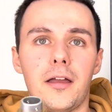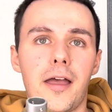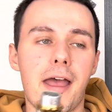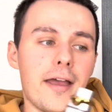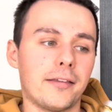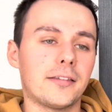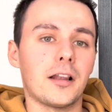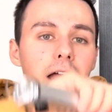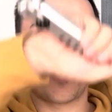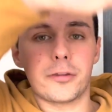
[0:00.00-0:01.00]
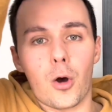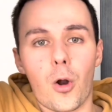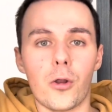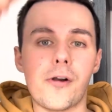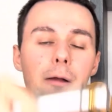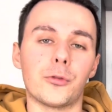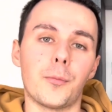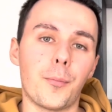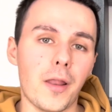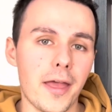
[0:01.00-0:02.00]
has LEDs all around
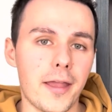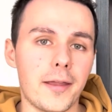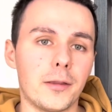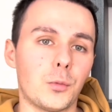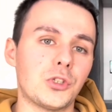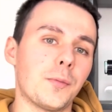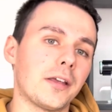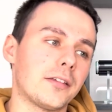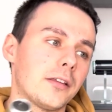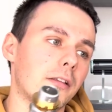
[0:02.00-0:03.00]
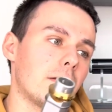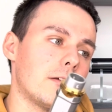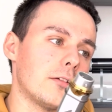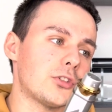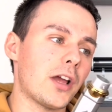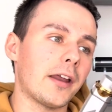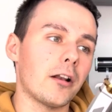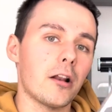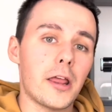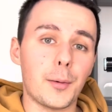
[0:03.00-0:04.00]
the blade, which makes it shine
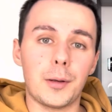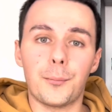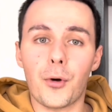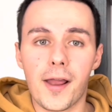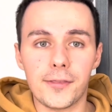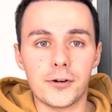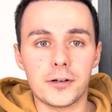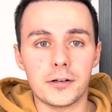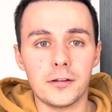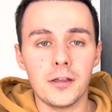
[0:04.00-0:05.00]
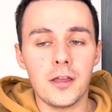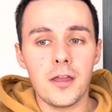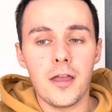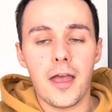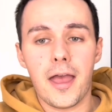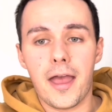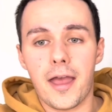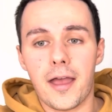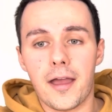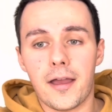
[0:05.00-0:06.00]
a little bit brighter,
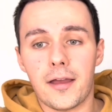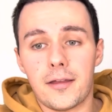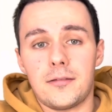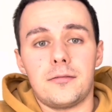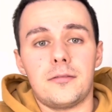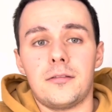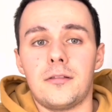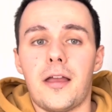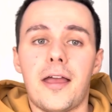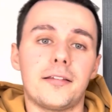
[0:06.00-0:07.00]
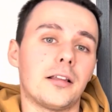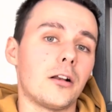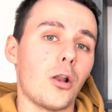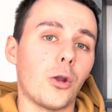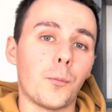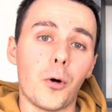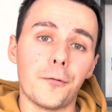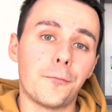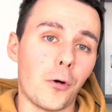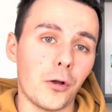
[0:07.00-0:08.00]
and has a lot
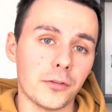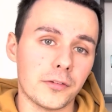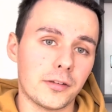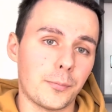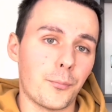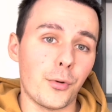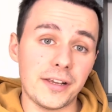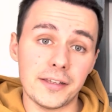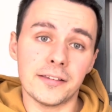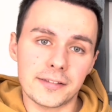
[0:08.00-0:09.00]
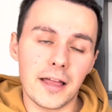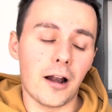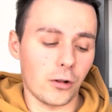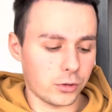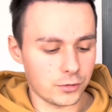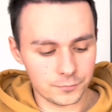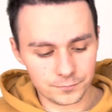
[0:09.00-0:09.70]
more fonts pre-installed.